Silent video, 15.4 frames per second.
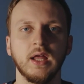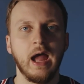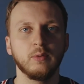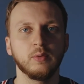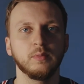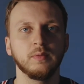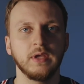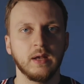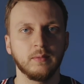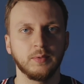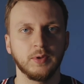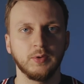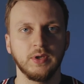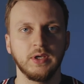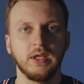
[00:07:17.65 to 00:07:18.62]
I will be
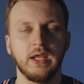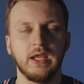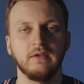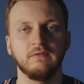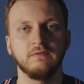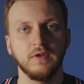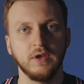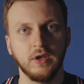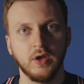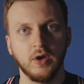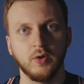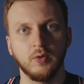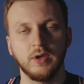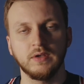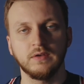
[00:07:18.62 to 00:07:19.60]
uploading a
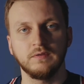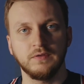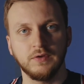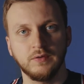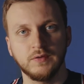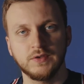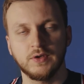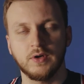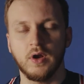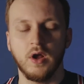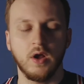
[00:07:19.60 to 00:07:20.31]
video in the future